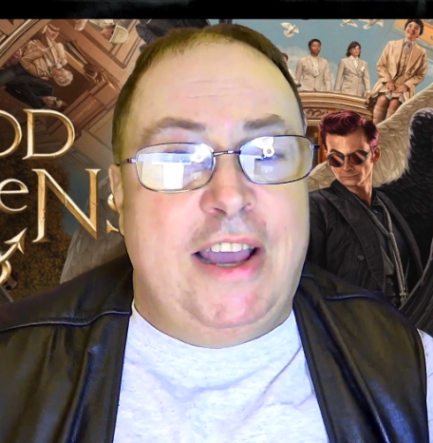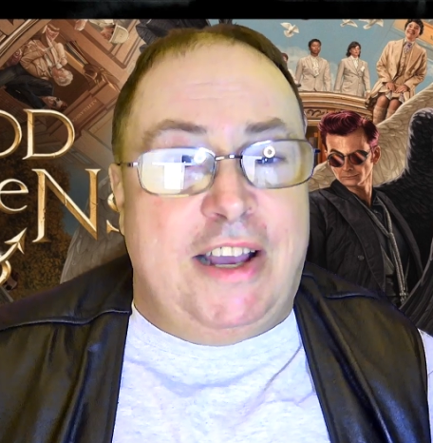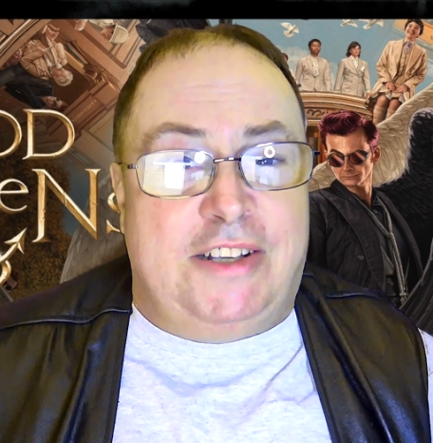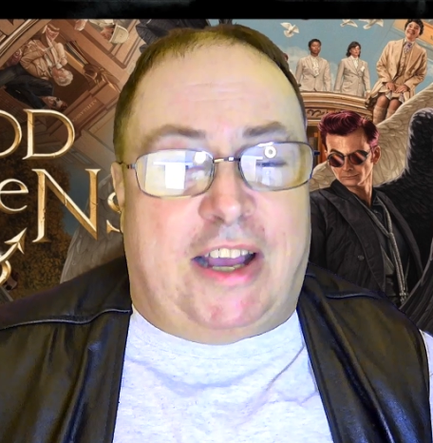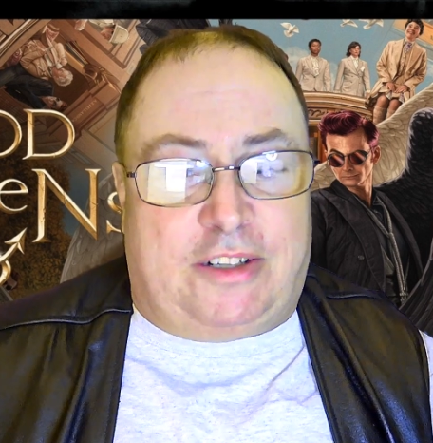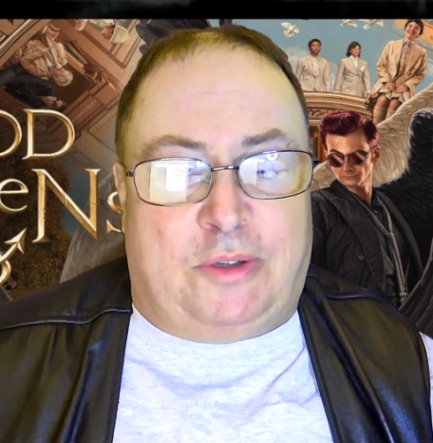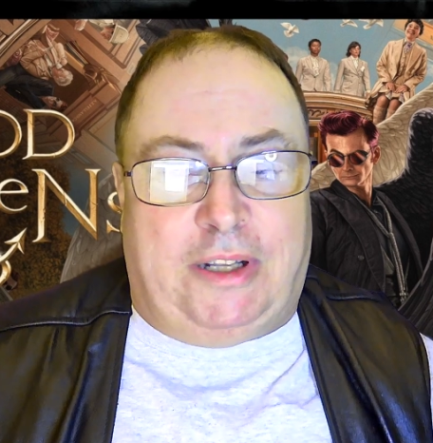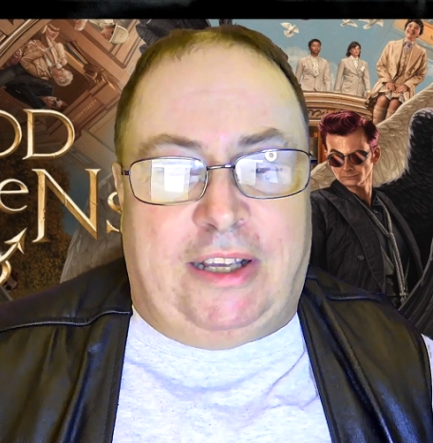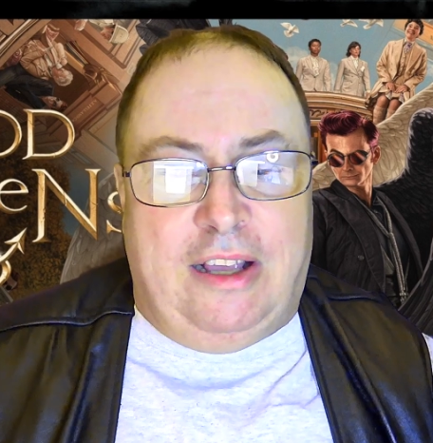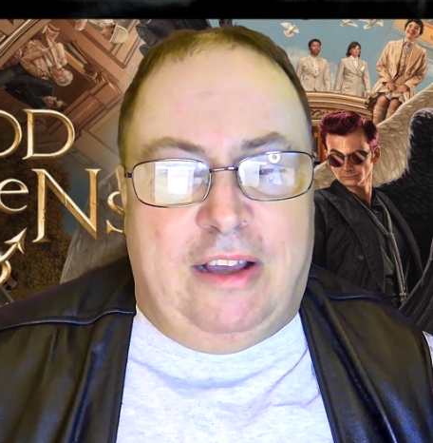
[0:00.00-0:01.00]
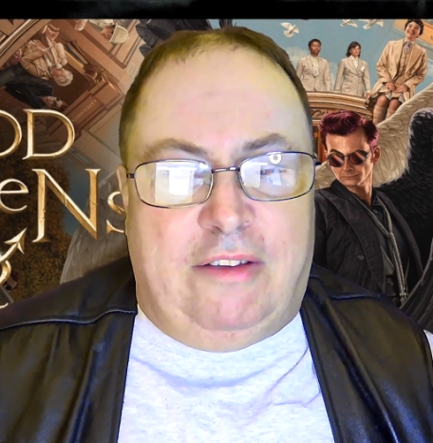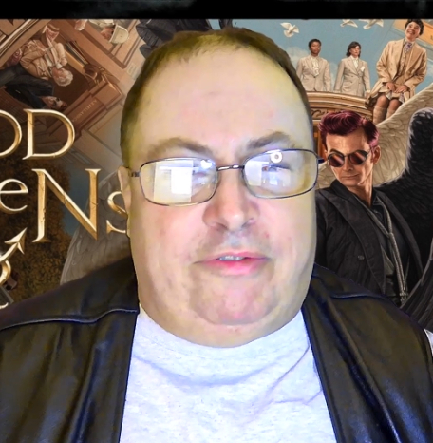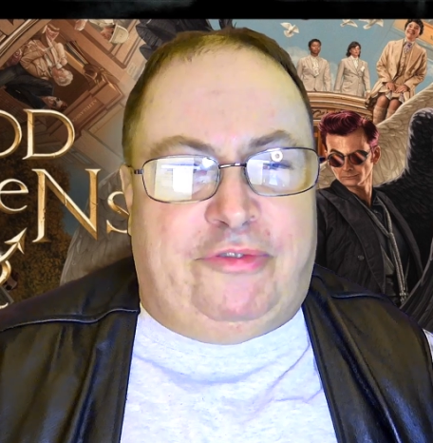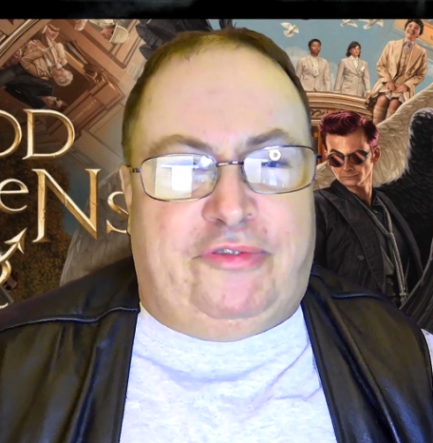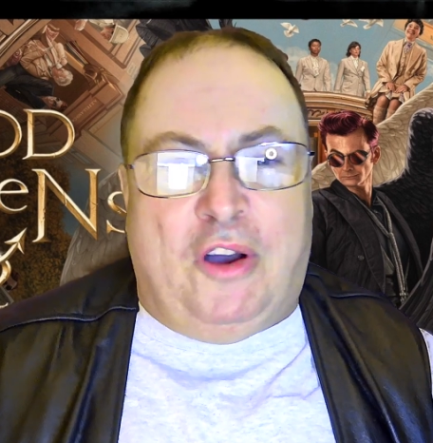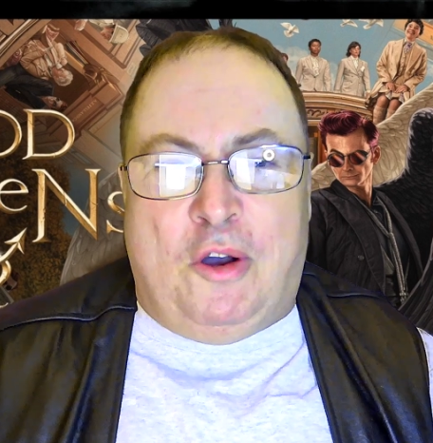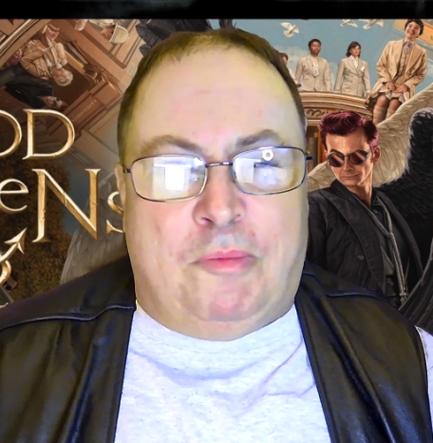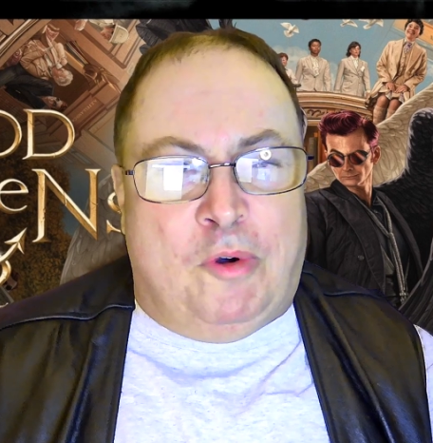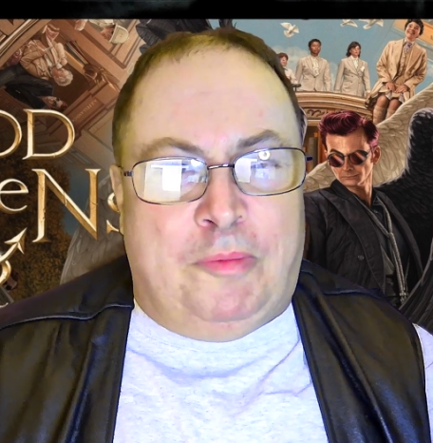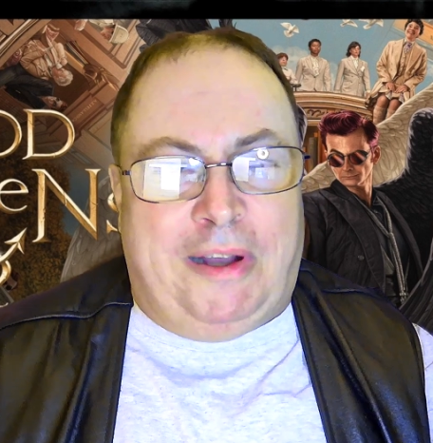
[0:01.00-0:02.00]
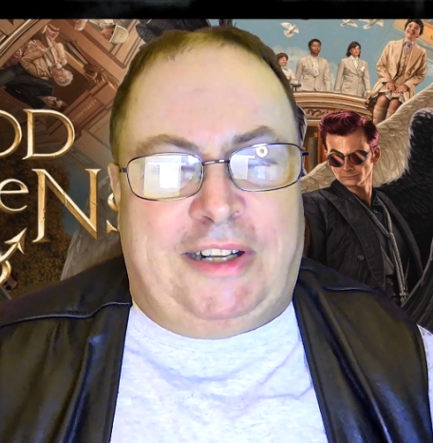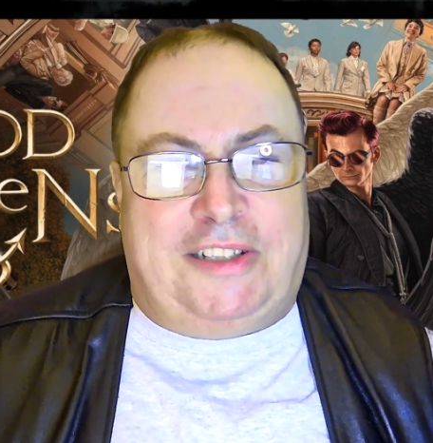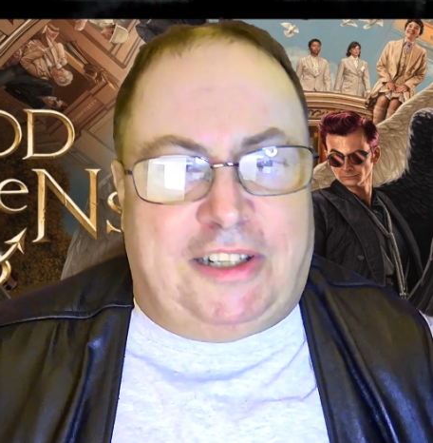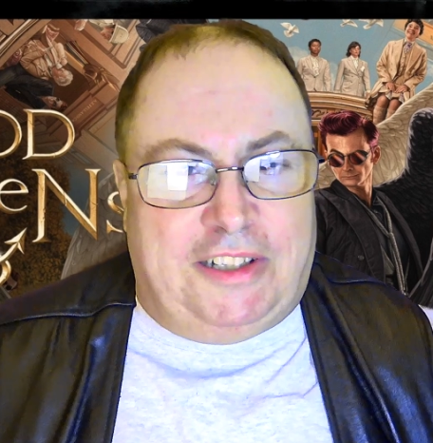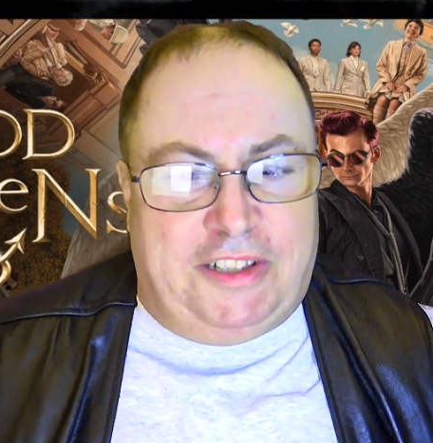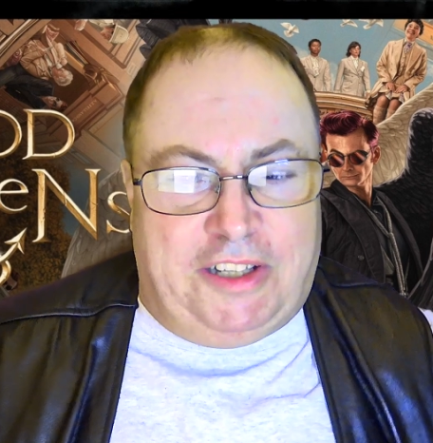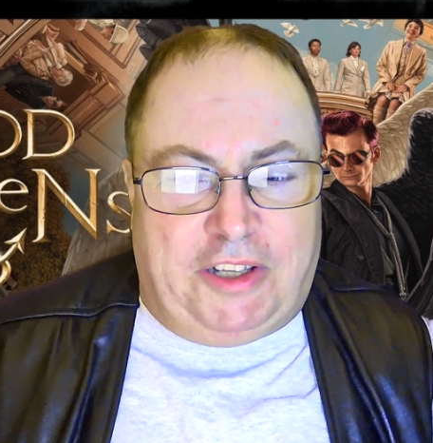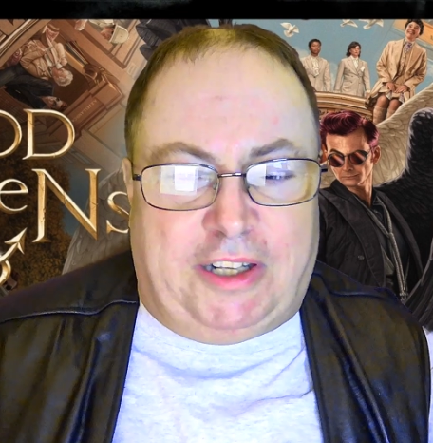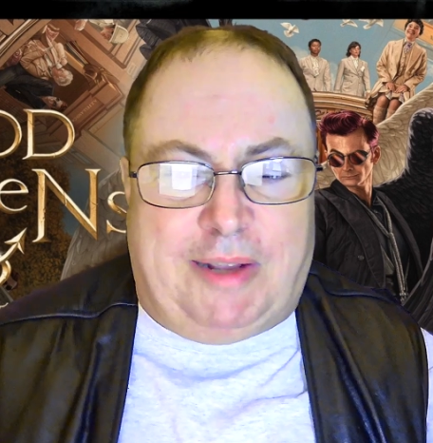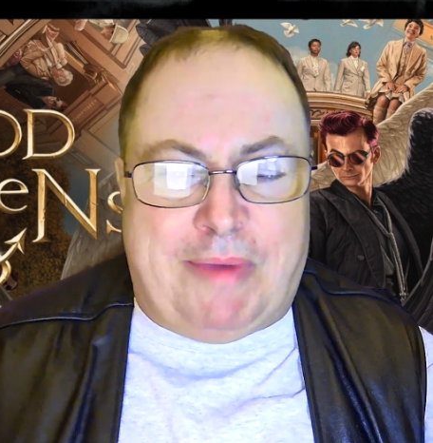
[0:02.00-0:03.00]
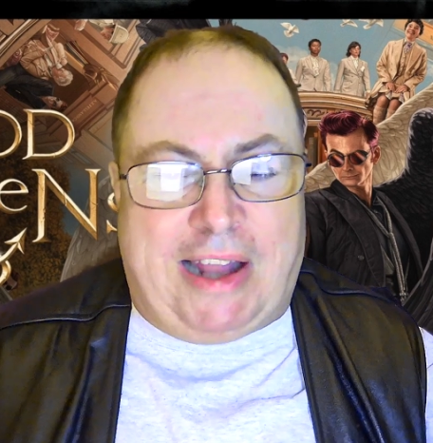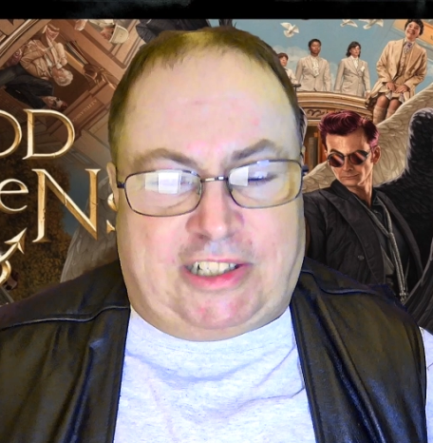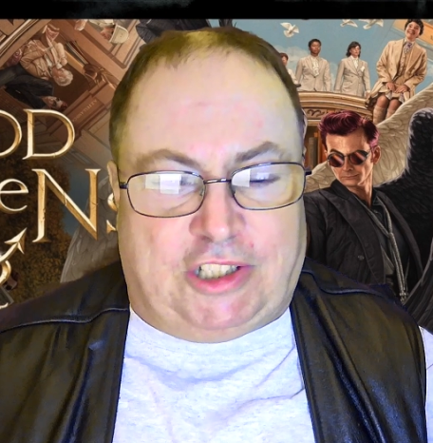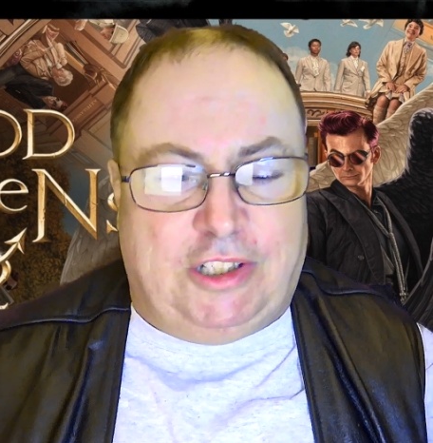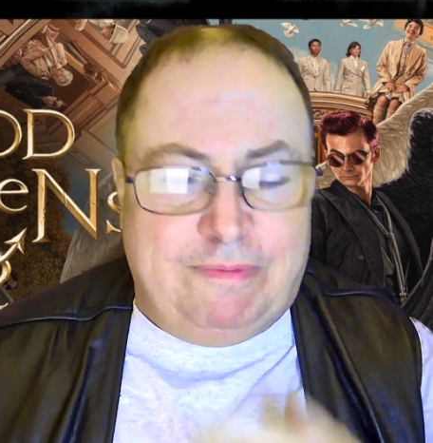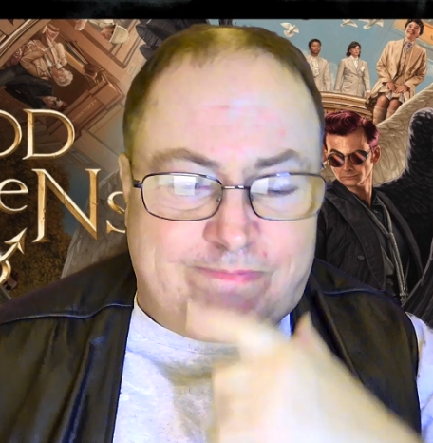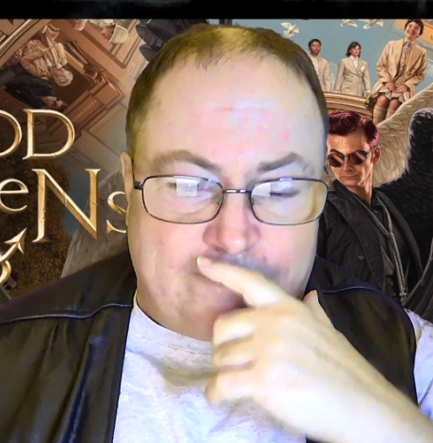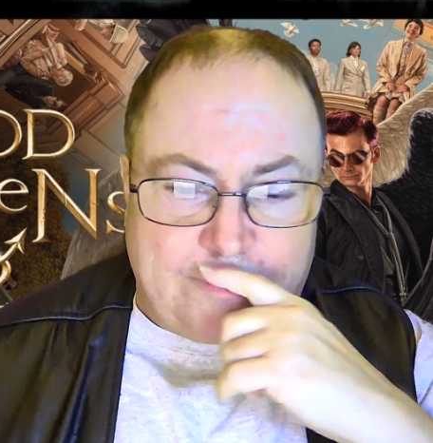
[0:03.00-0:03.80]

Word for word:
Speaker 1: is actually far more menacing than you could imagine.